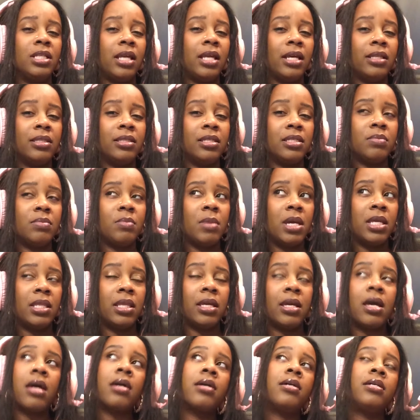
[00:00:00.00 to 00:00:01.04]
like this man?
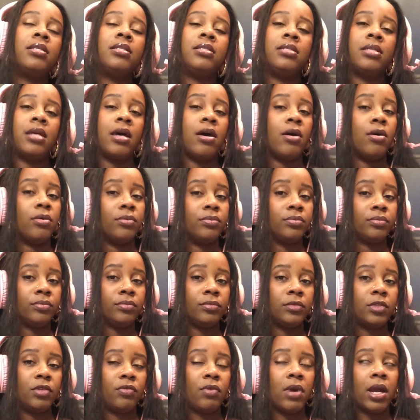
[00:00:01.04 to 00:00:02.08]
Like, I couldn't tell,
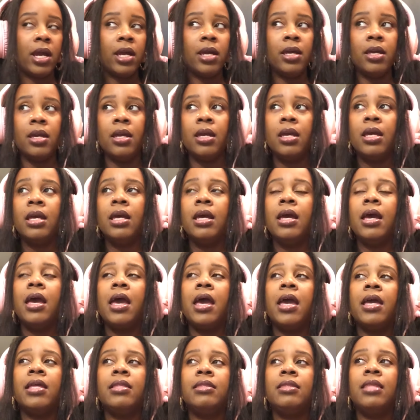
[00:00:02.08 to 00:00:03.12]
right?
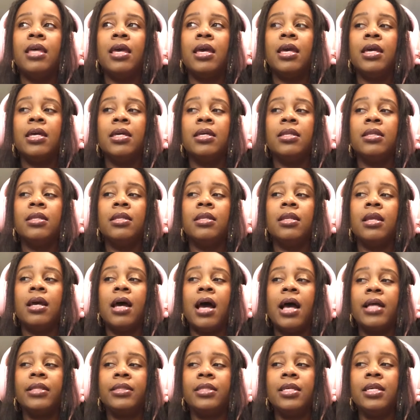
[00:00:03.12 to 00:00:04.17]
And then
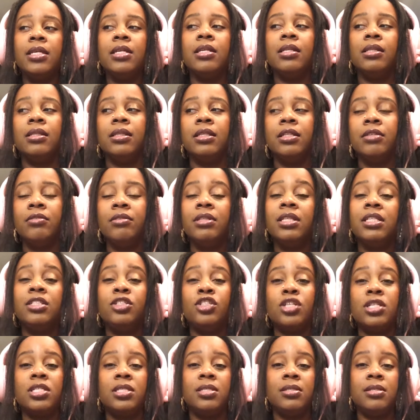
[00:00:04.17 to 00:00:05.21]
I think literally
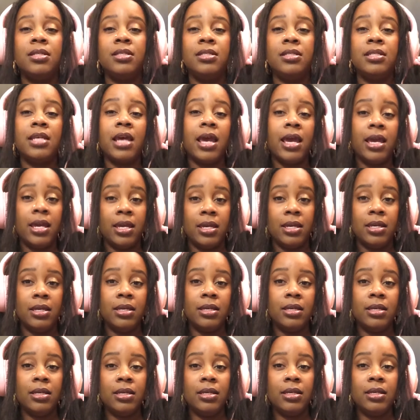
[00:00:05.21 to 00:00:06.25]
just today,
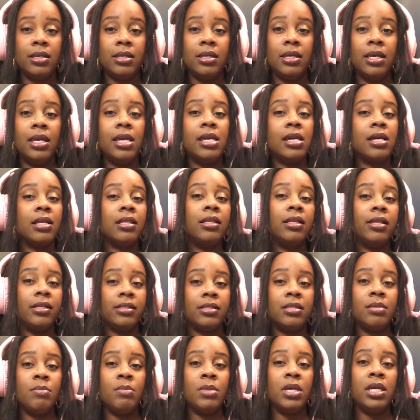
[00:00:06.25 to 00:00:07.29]
it clicked
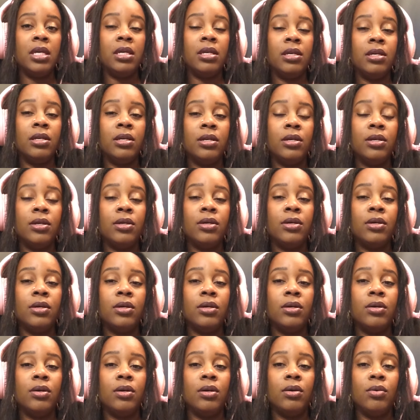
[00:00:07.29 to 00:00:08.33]
to me
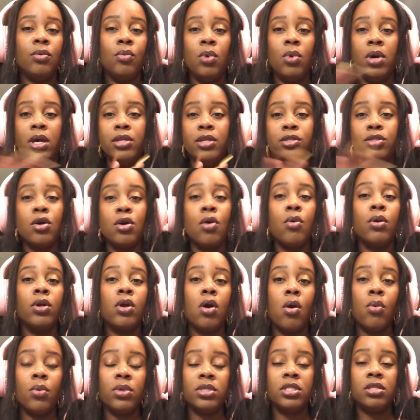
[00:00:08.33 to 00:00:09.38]
what is going
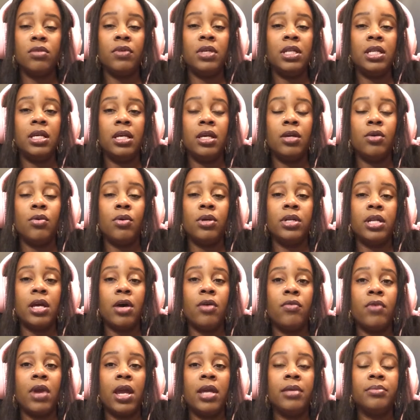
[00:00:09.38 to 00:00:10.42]
on with Serena and
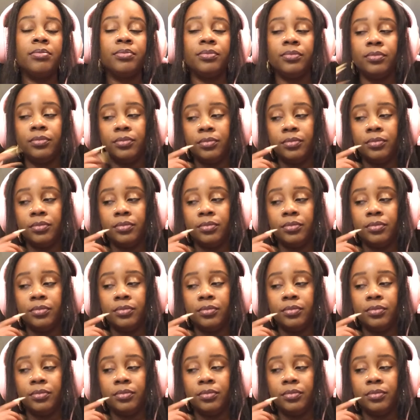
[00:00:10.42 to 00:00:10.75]
Cordell, right?